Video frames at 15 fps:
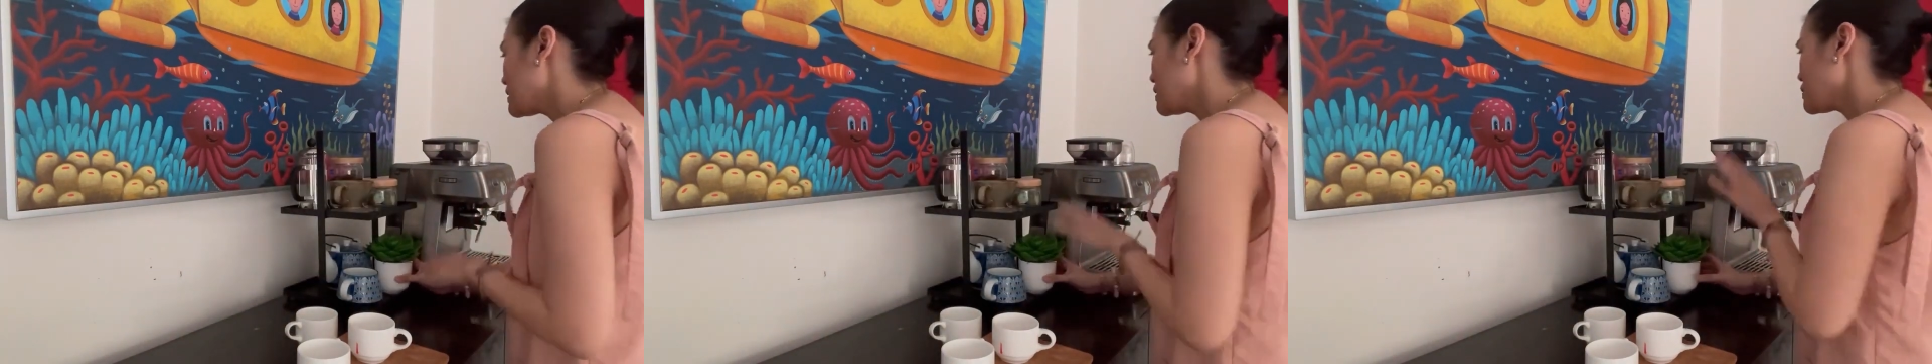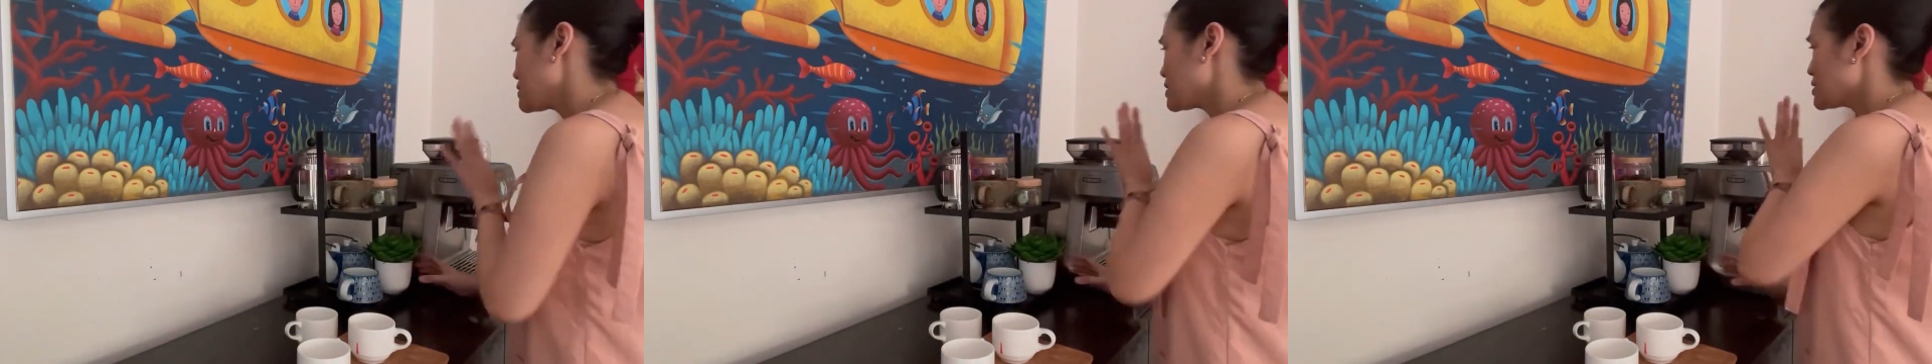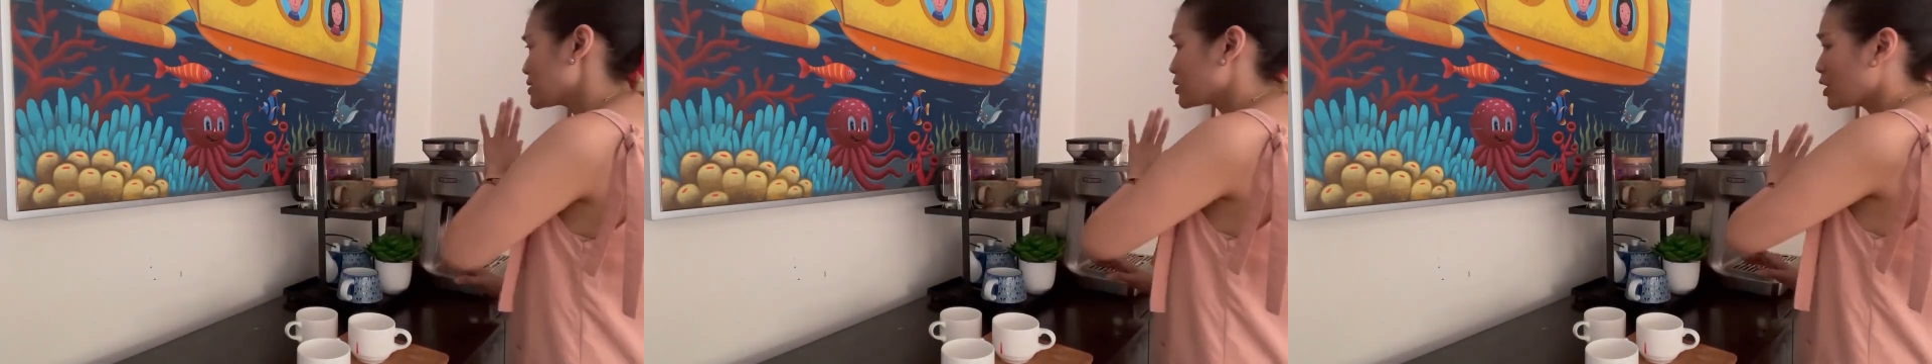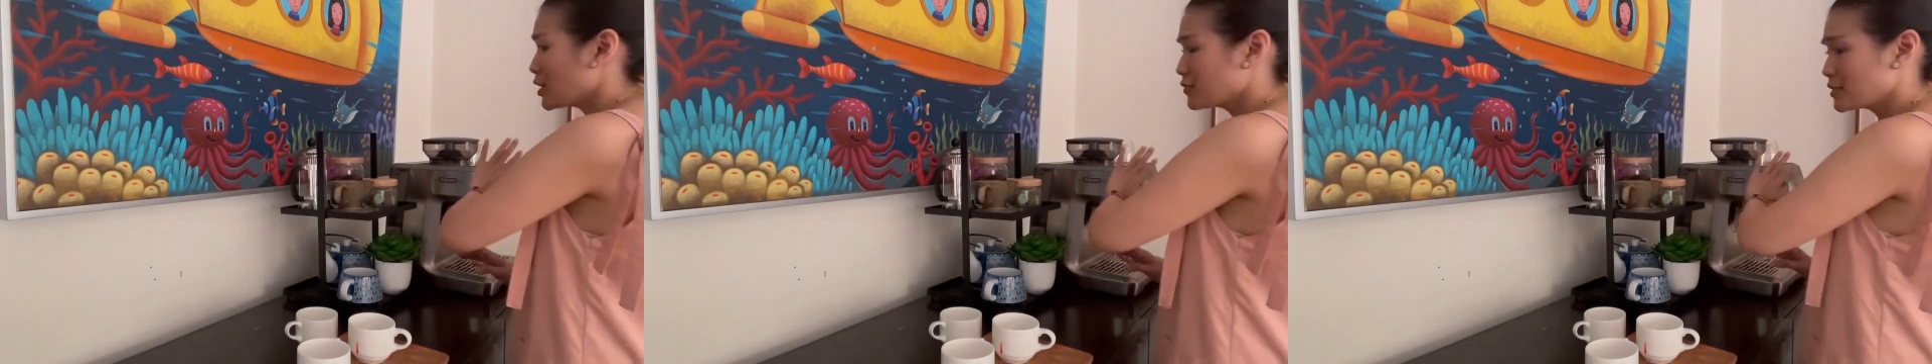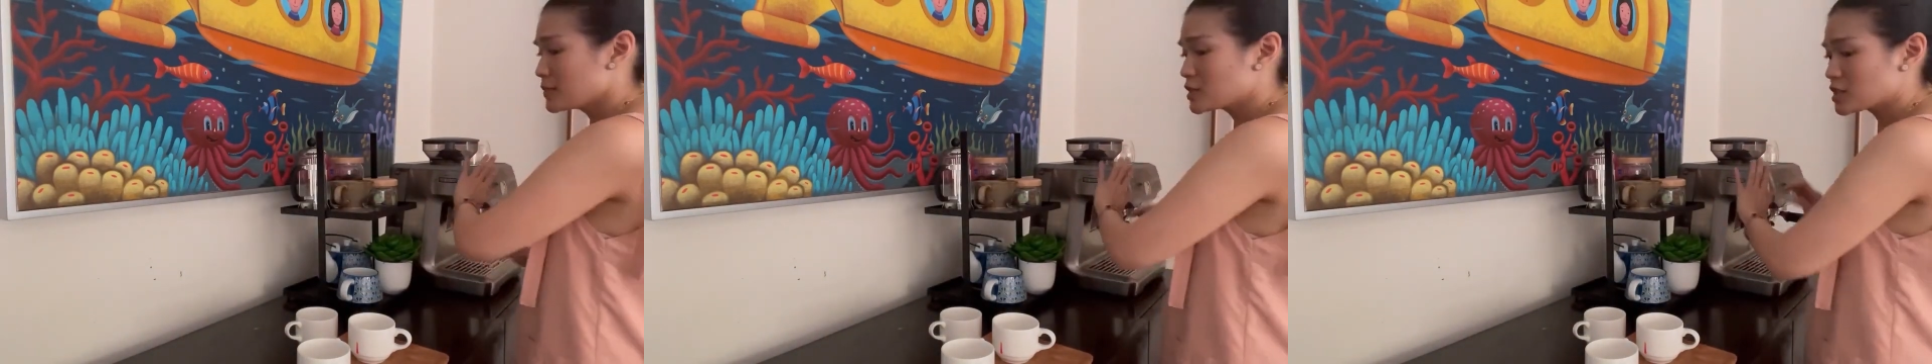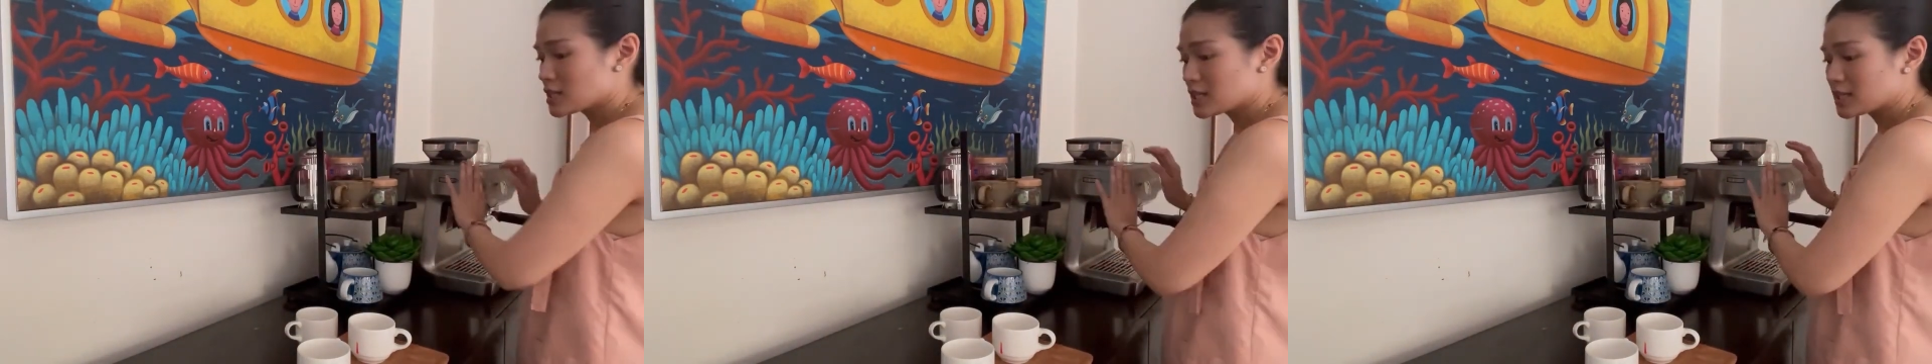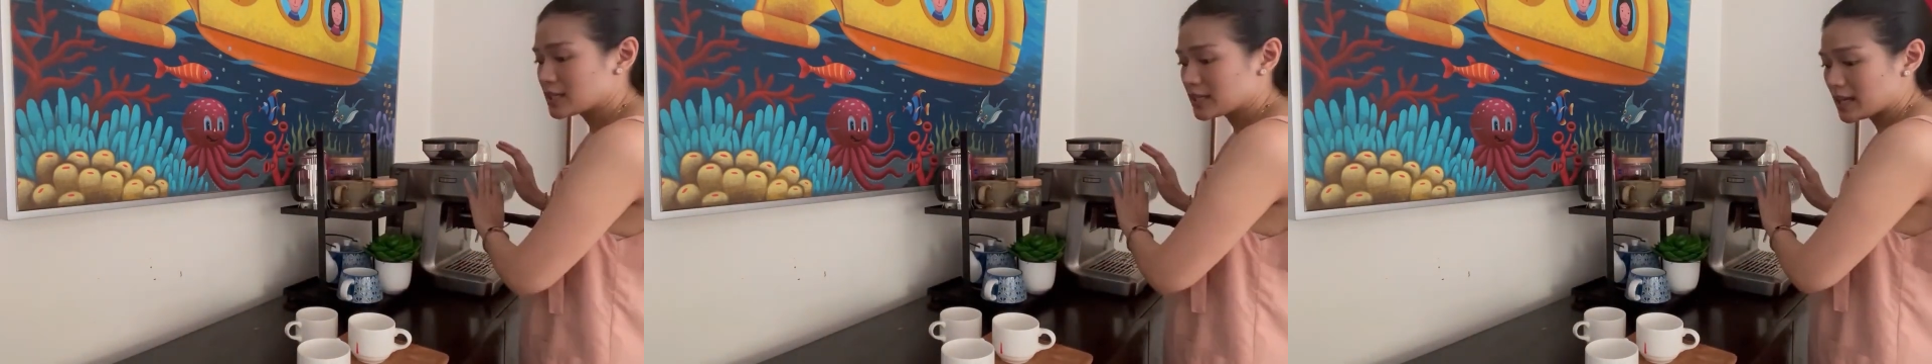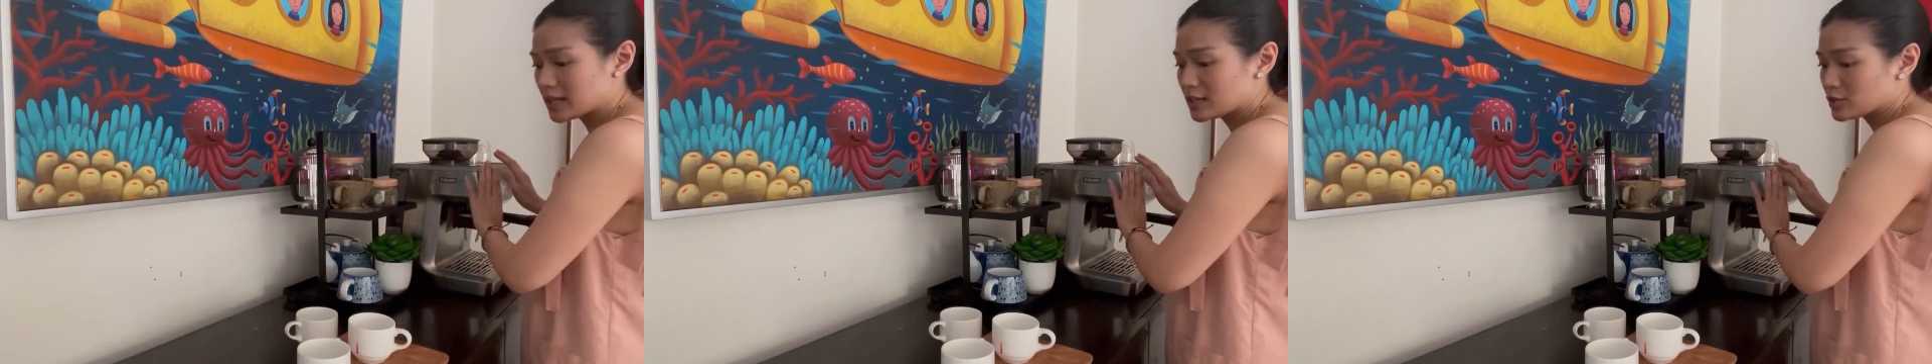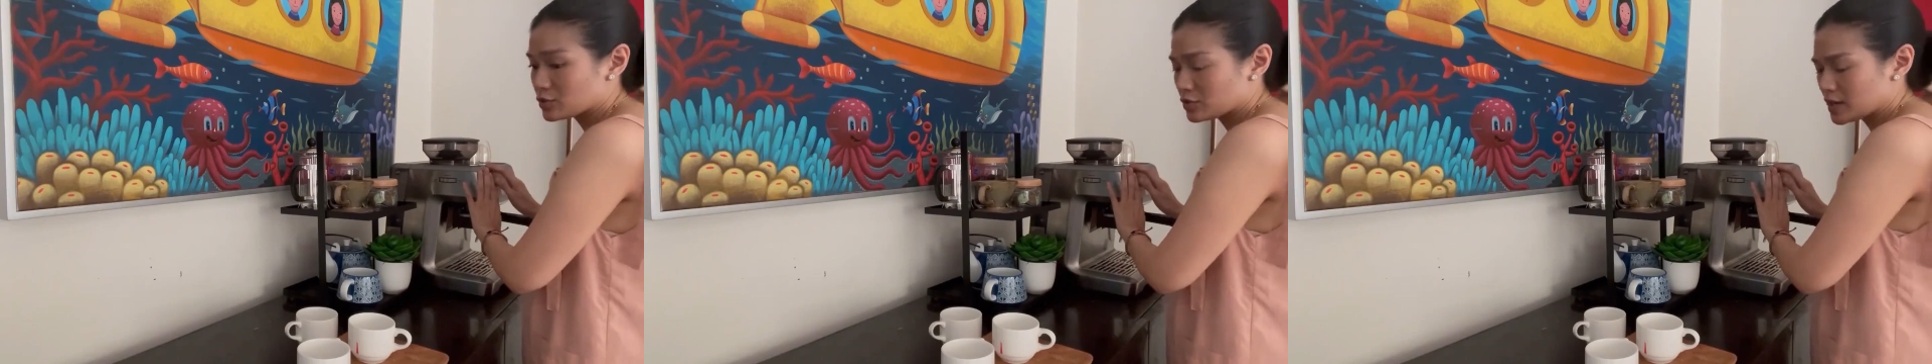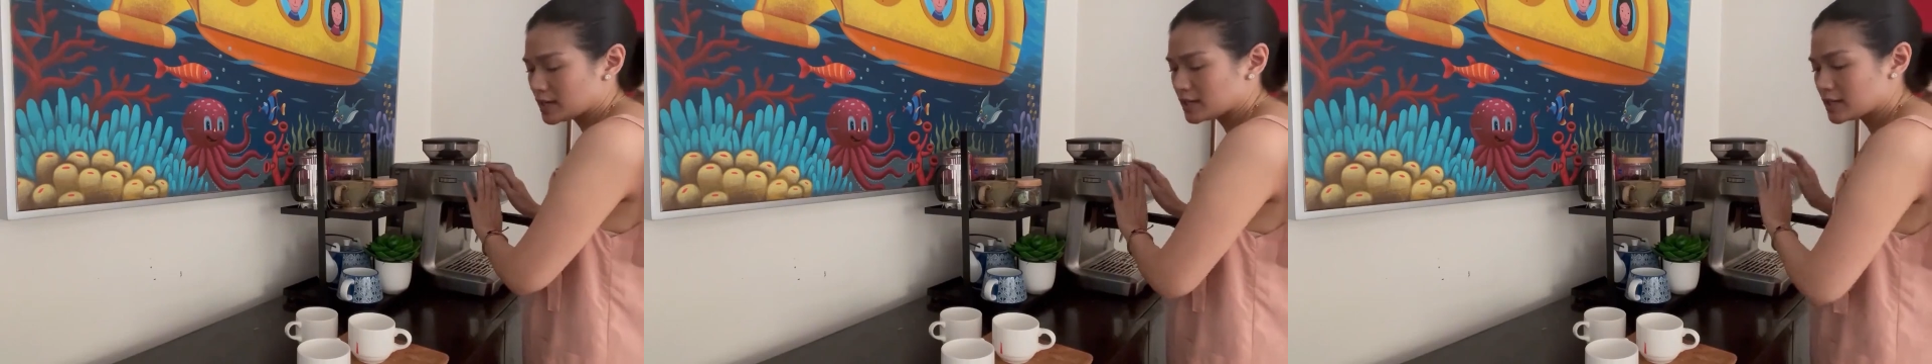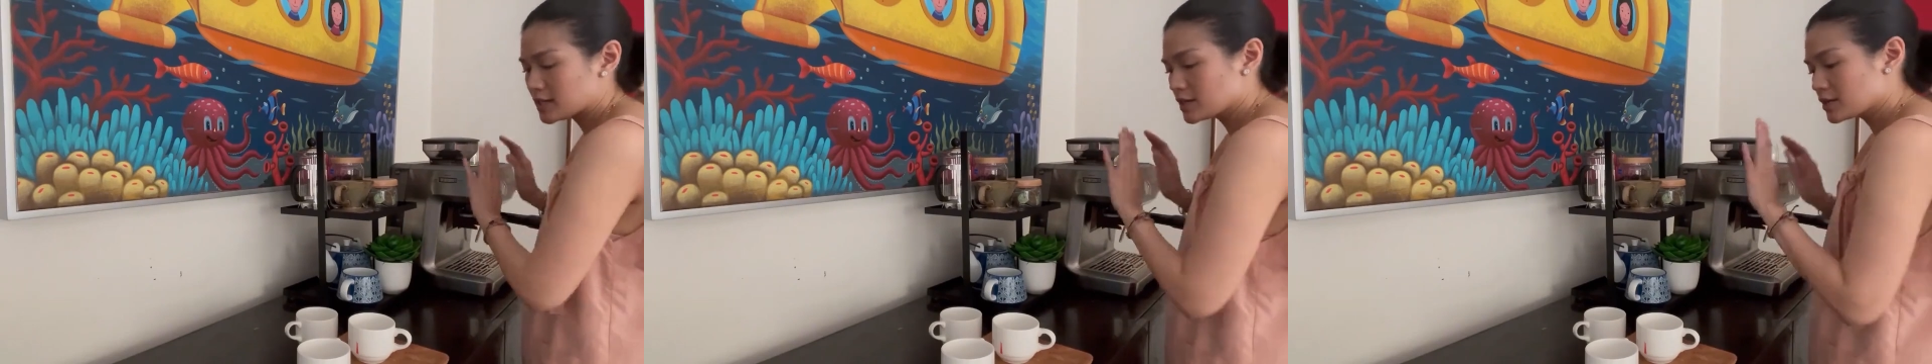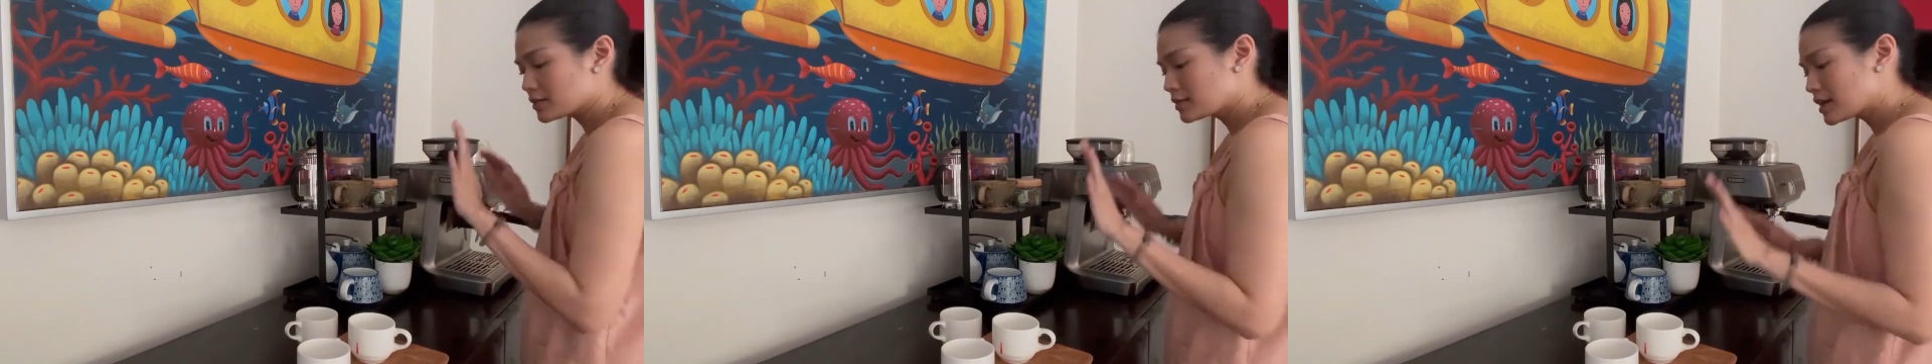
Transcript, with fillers: Now, since the coffee machine, again, is right here,